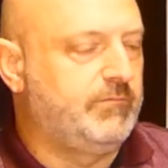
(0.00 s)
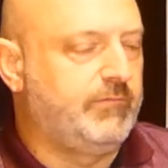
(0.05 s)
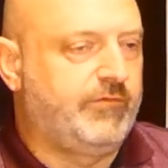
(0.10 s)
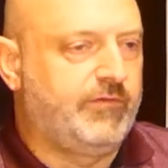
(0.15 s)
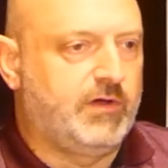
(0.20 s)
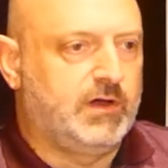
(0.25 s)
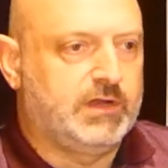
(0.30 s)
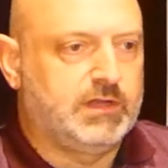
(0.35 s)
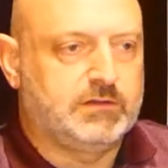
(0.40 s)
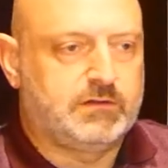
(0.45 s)

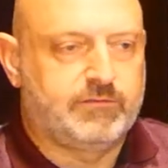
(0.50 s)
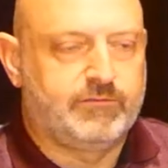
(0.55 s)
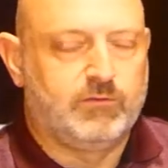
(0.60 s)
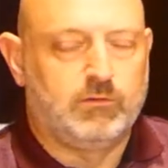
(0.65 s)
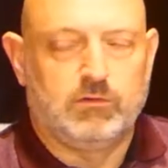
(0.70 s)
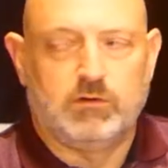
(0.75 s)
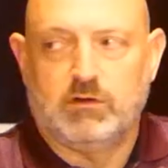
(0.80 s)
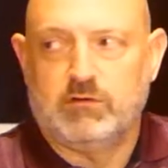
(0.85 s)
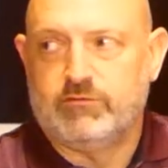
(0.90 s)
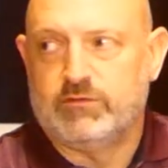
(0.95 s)
Finance
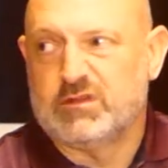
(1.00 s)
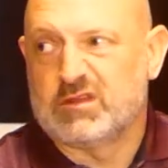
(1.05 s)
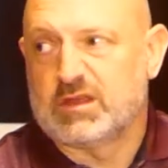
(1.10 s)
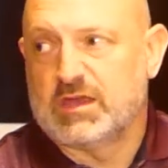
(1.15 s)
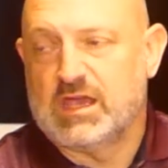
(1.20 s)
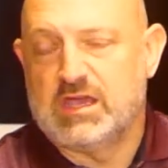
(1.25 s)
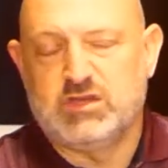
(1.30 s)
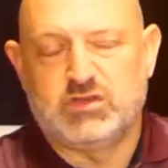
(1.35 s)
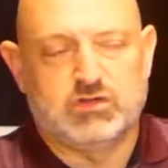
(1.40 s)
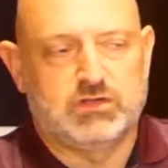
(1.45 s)
fallovers
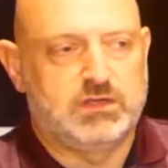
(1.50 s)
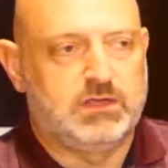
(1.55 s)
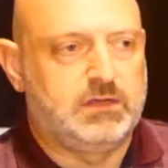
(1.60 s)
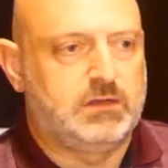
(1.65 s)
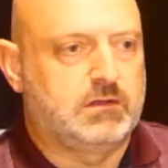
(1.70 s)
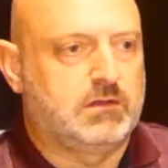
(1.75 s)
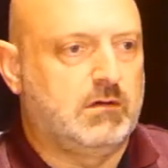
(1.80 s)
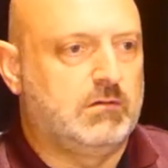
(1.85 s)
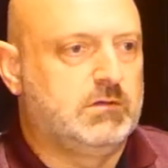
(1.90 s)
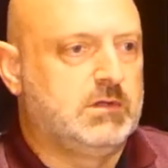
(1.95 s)
occasionally,
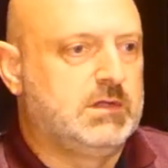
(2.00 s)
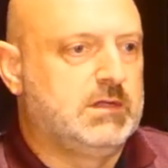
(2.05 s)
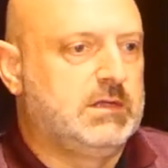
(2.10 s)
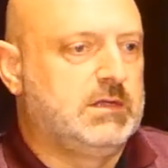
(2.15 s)
so